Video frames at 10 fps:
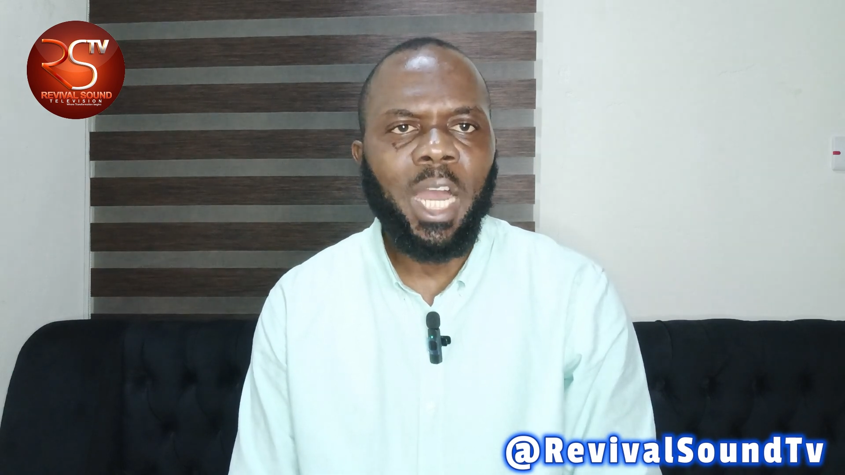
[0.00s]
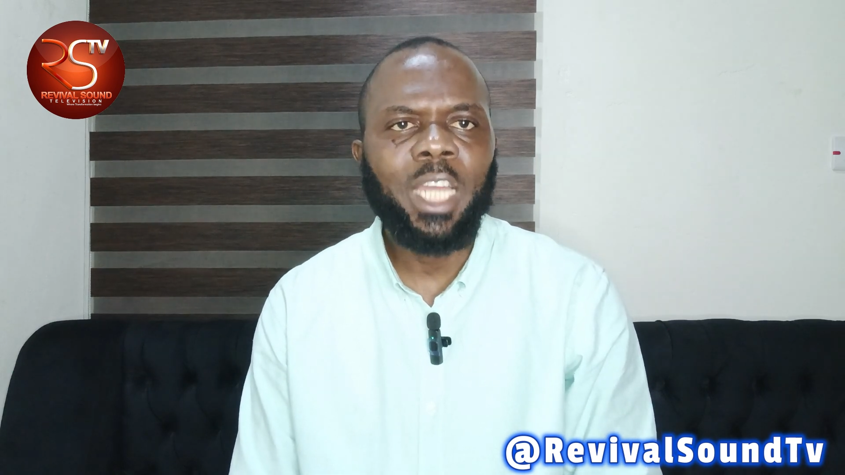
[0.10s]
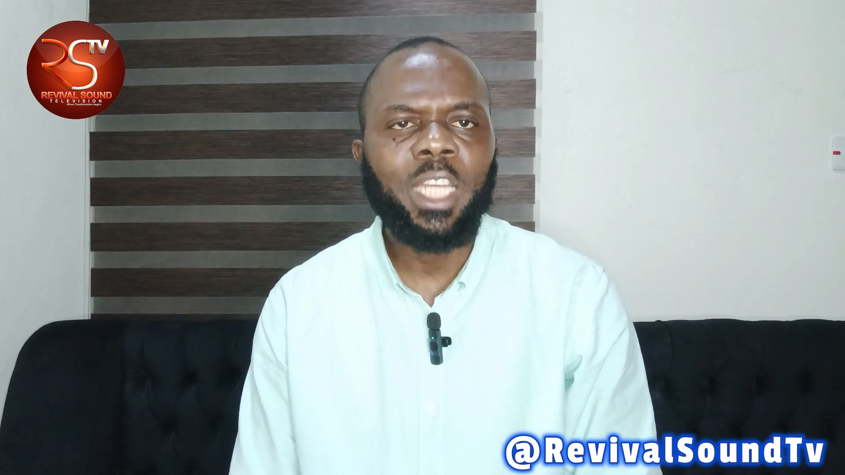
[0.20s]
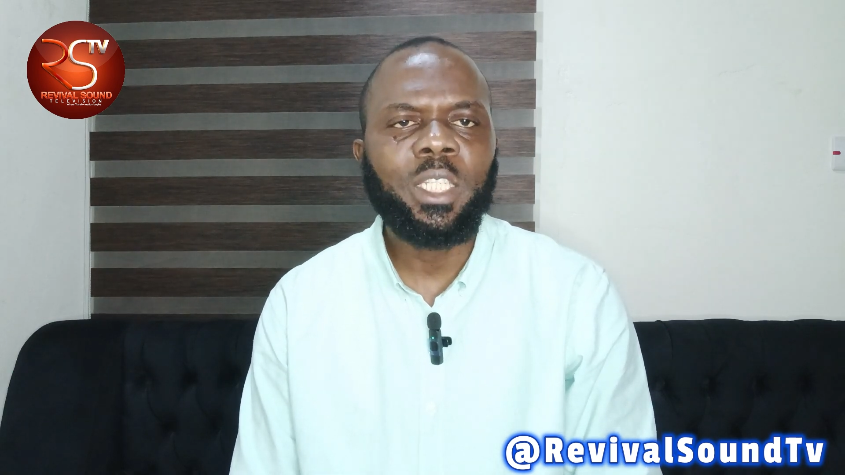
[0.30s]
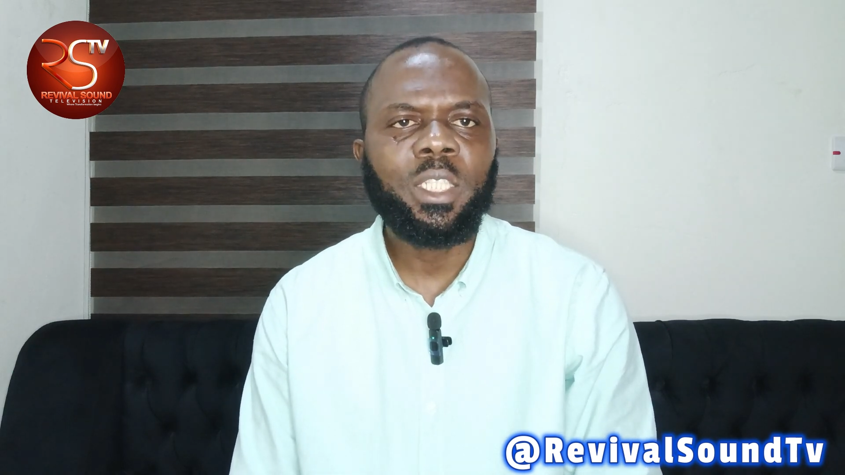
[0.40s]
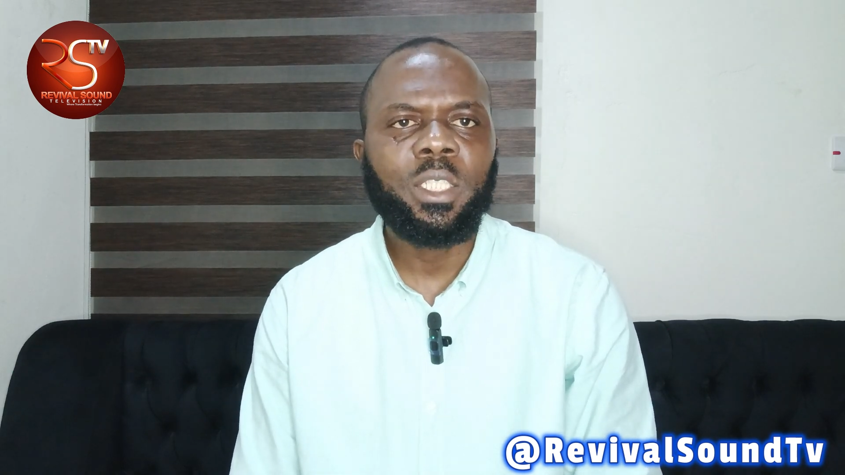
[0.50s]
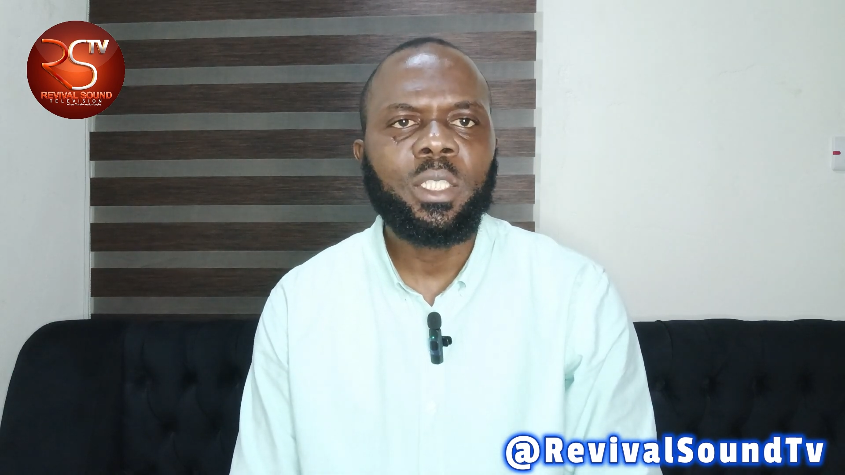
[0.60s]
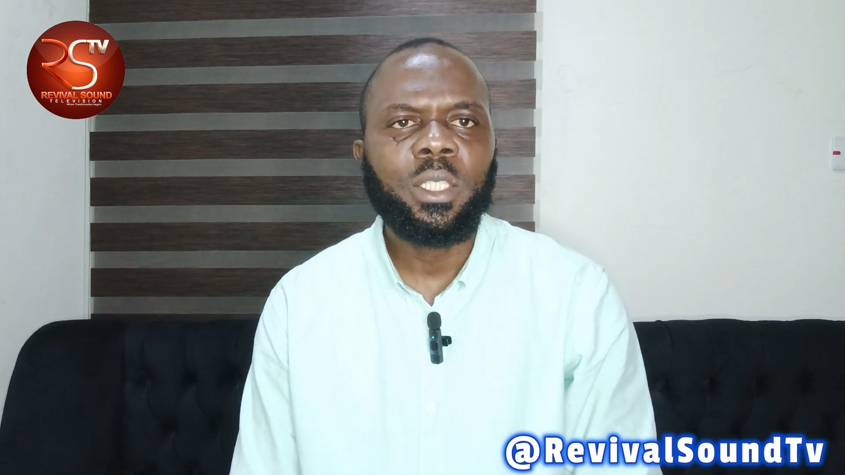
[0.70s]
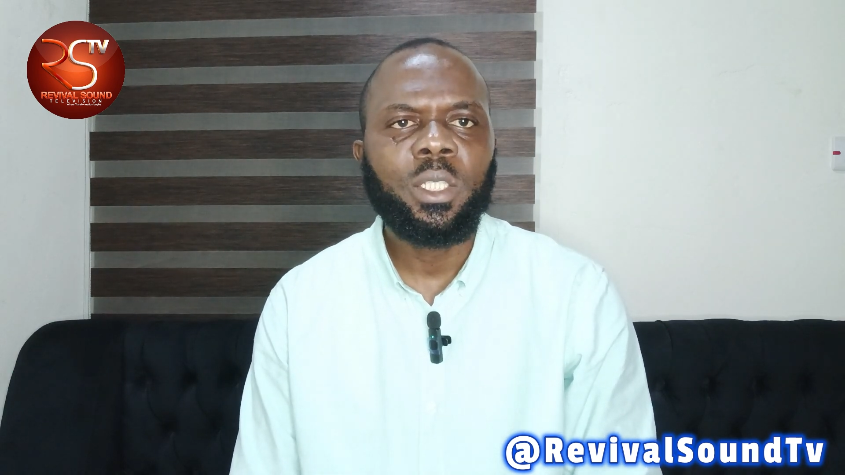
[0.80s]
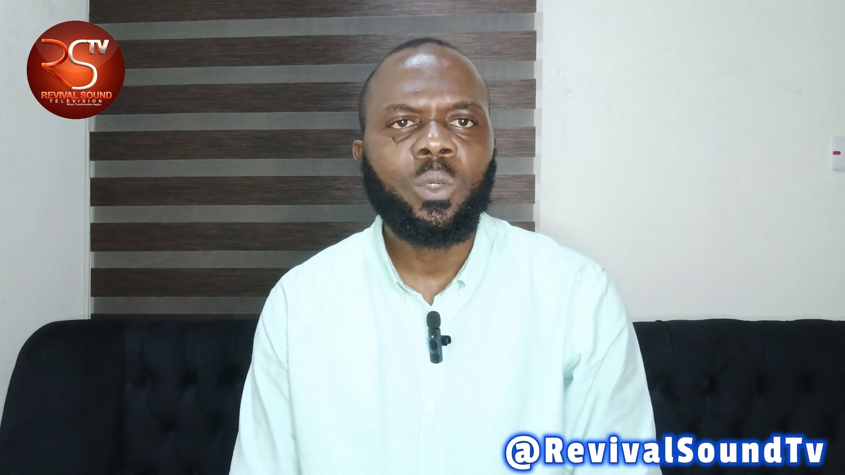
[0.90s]
I
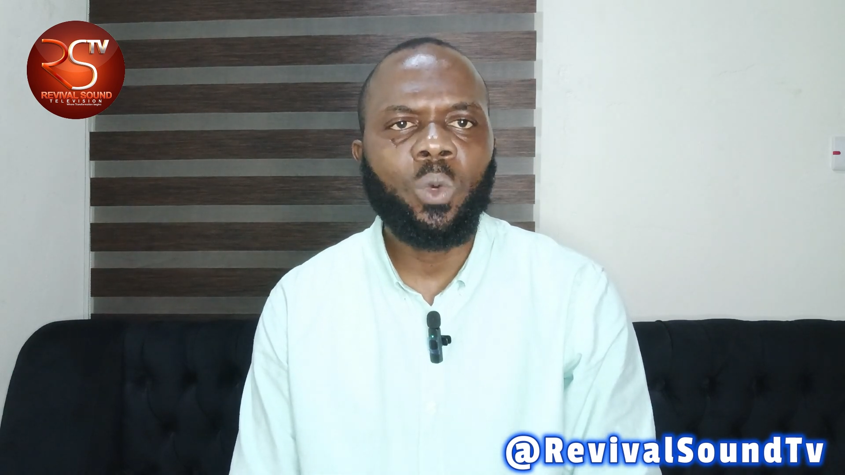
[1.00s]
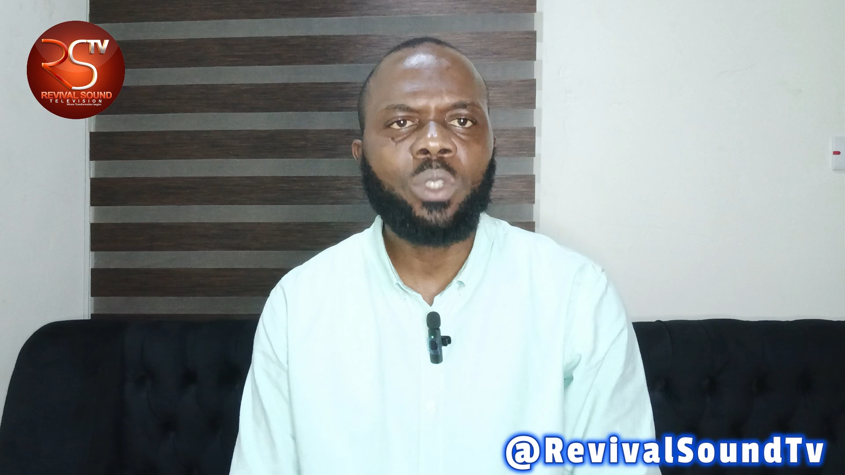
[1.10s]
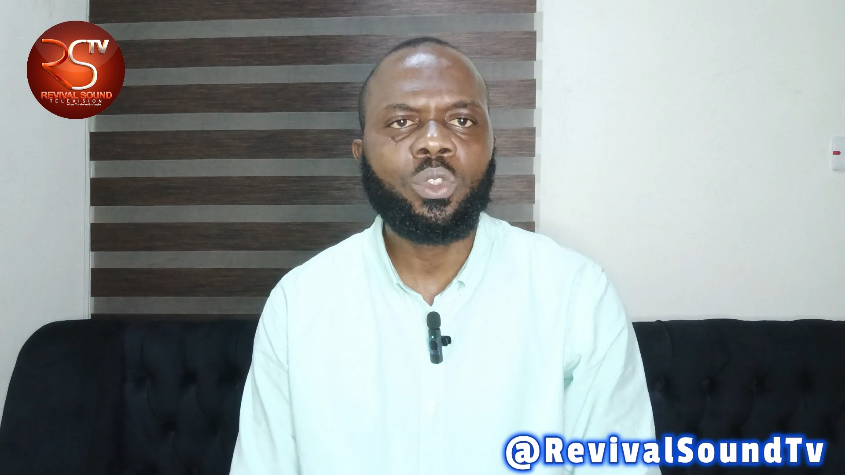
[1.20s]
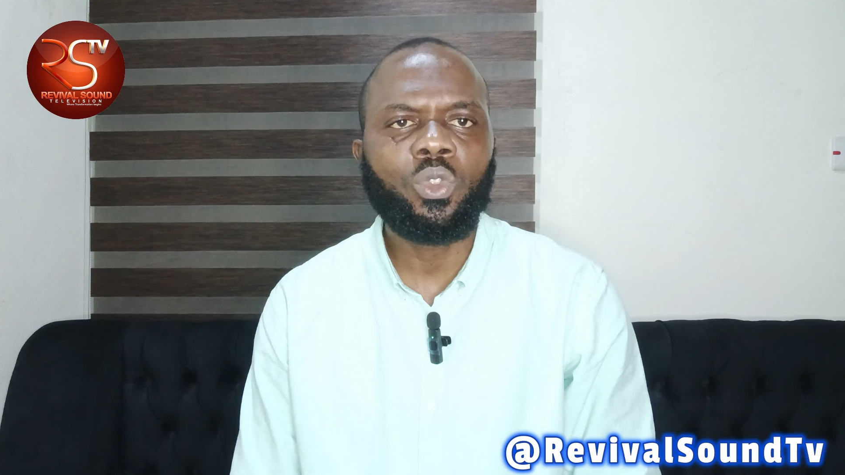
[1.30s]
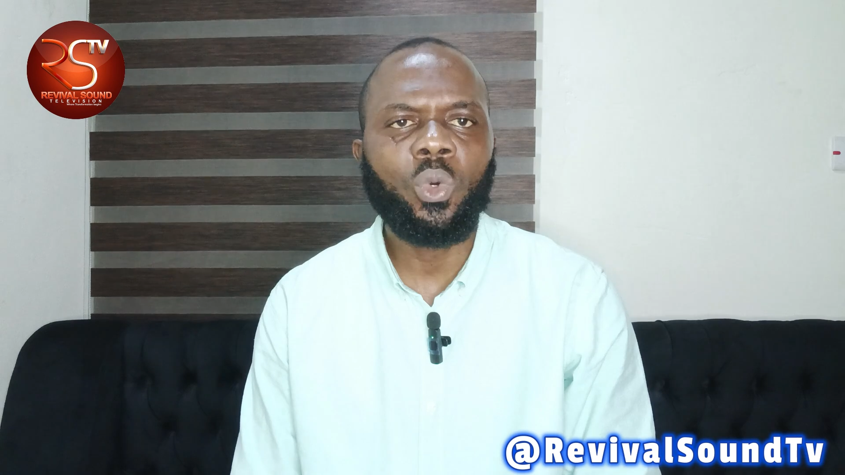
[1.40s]
want